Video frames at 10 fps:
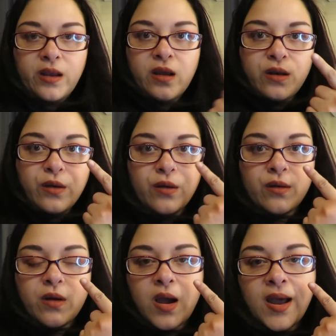
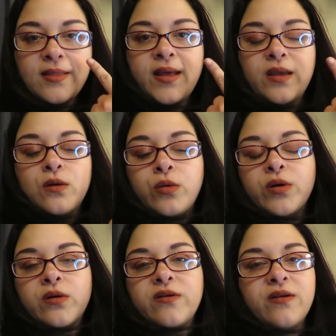inner highlight
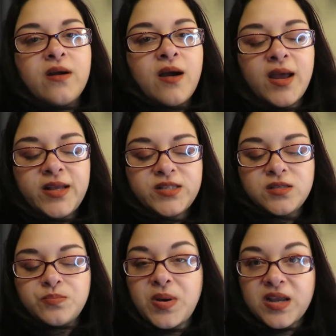corner in your eye
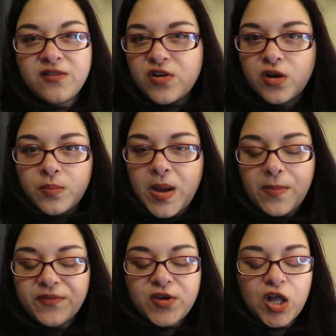to give a
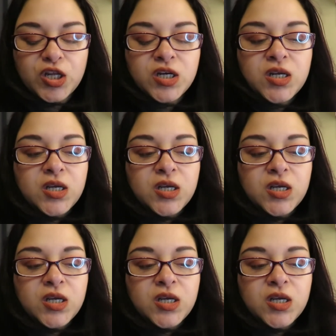pop of color.